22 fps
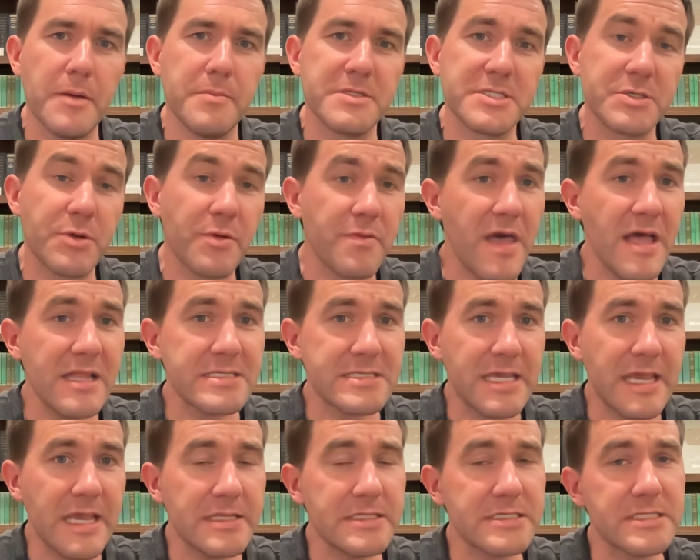So in that
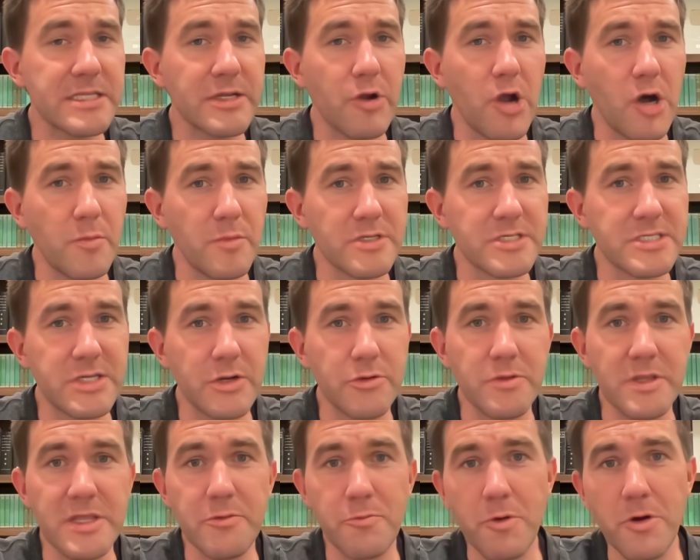sense, there almost
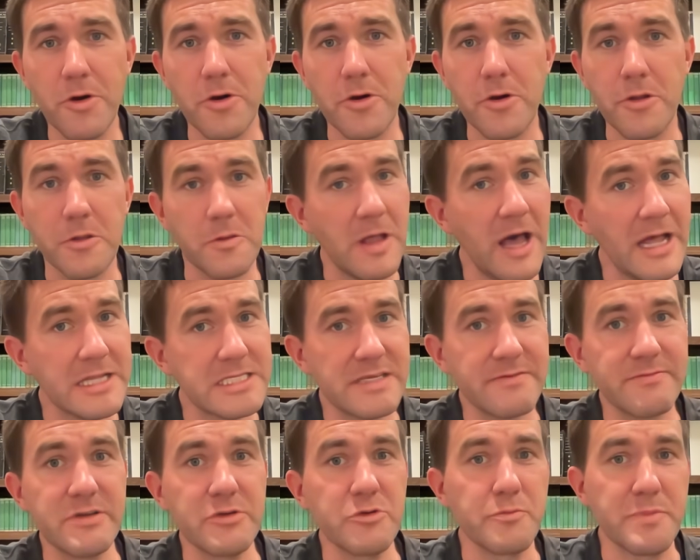certainly were lots
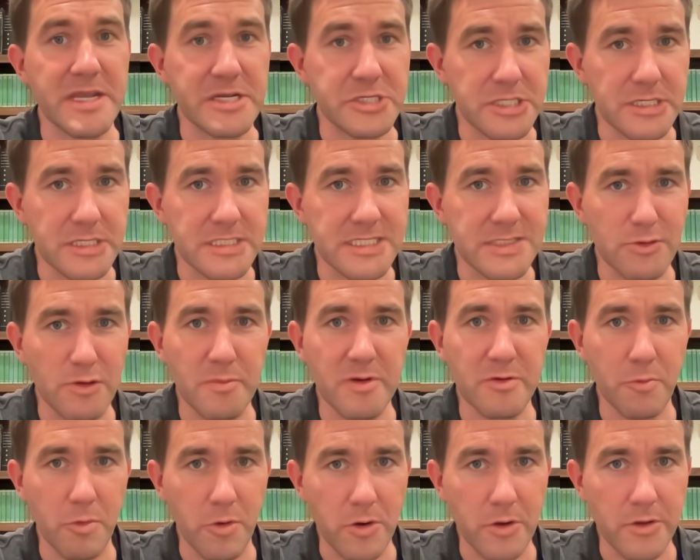of nude beaches in the
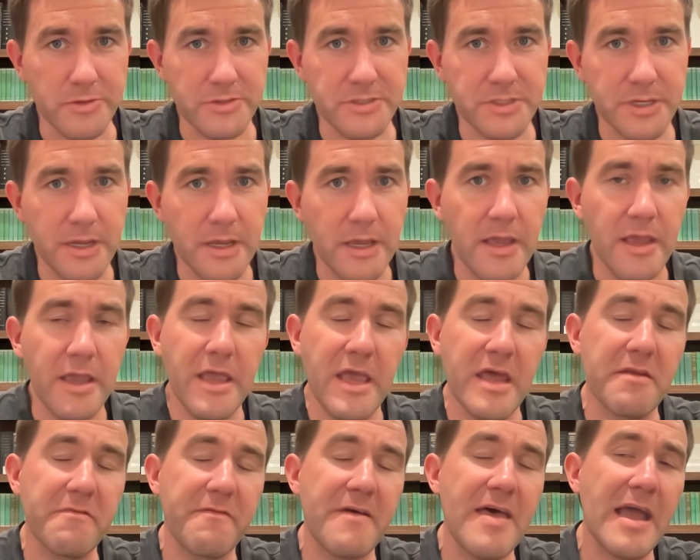Roman world.
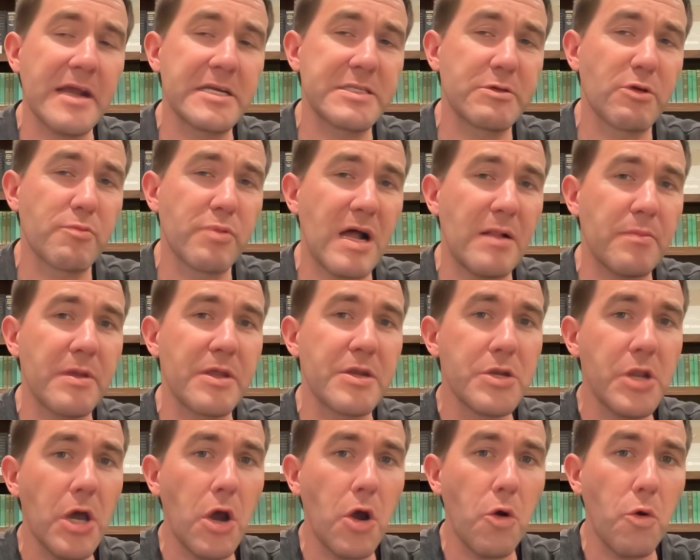In fact, there were probably
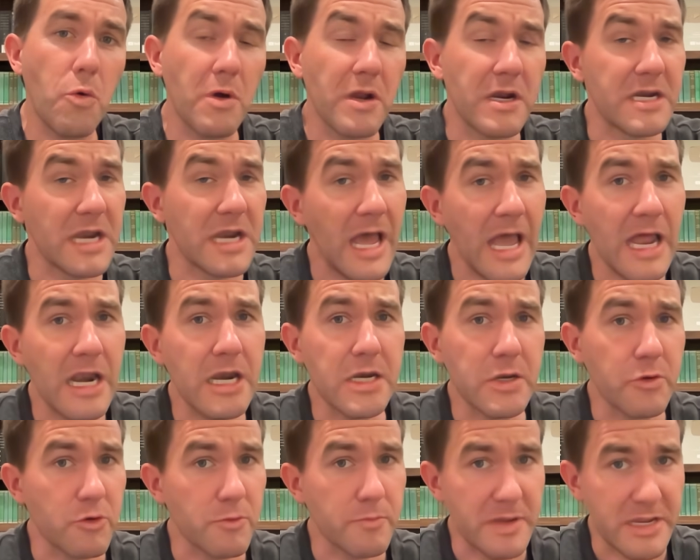no
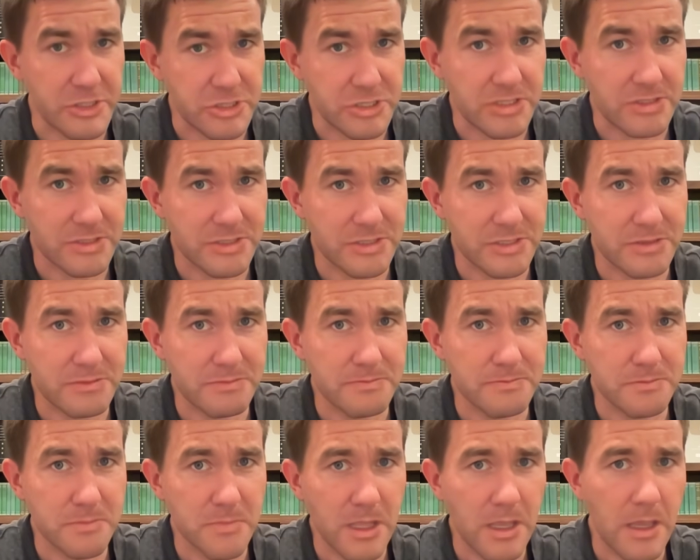non-nude beaches.
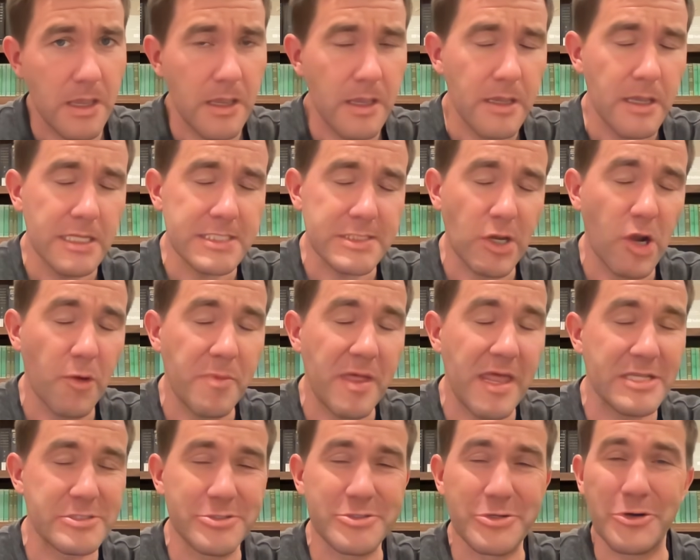And so I hope that
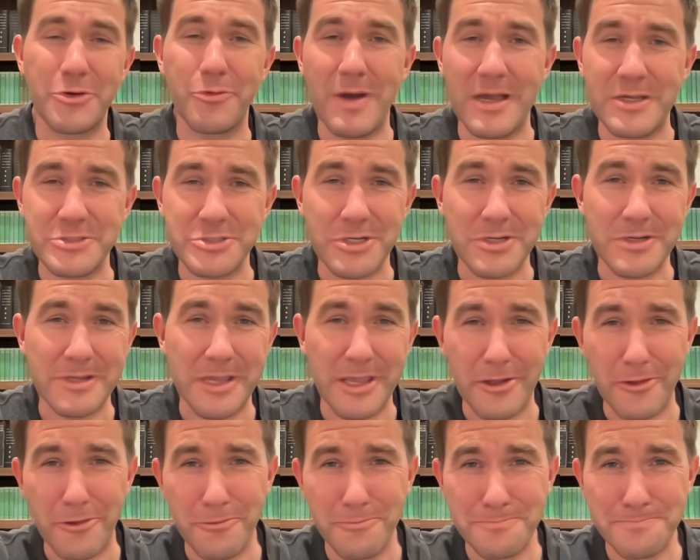answers your question,
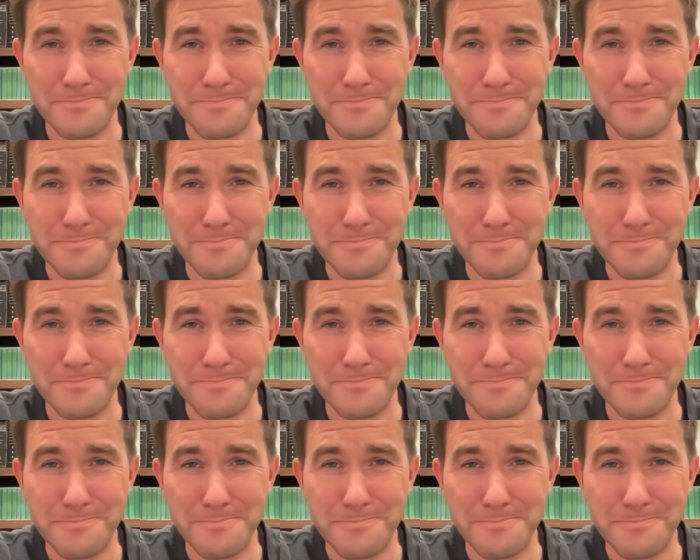Gil.